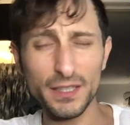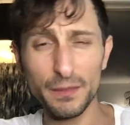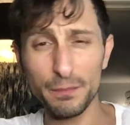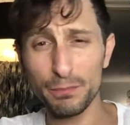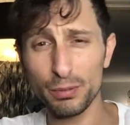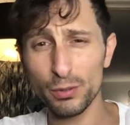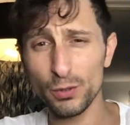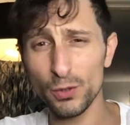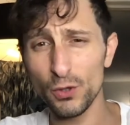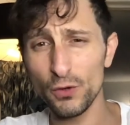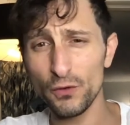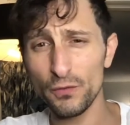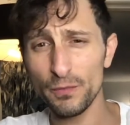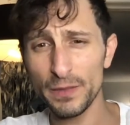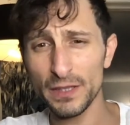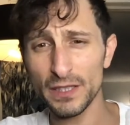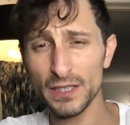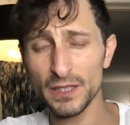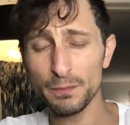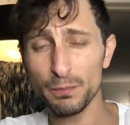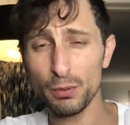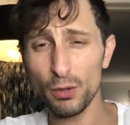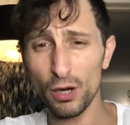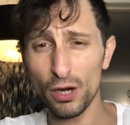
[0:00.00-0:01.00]

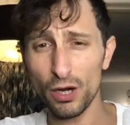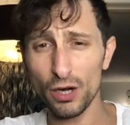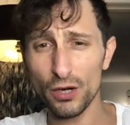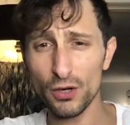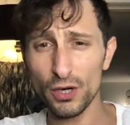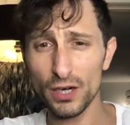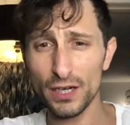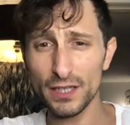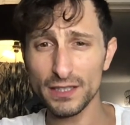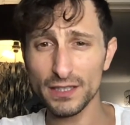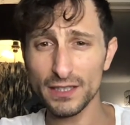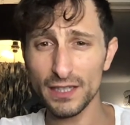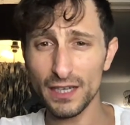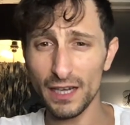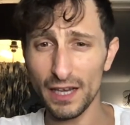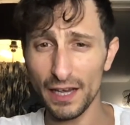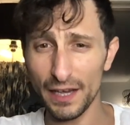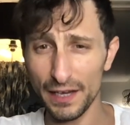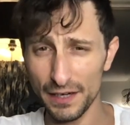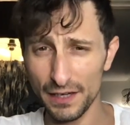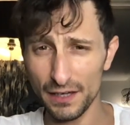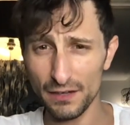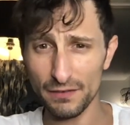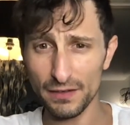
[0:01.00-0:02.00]
improvements, progress,
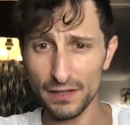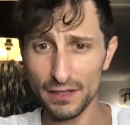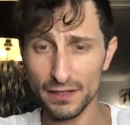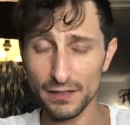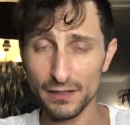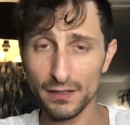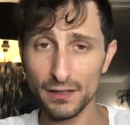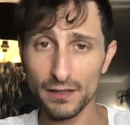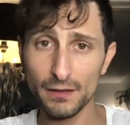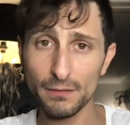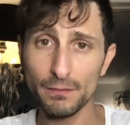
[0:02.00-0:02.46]
any of it.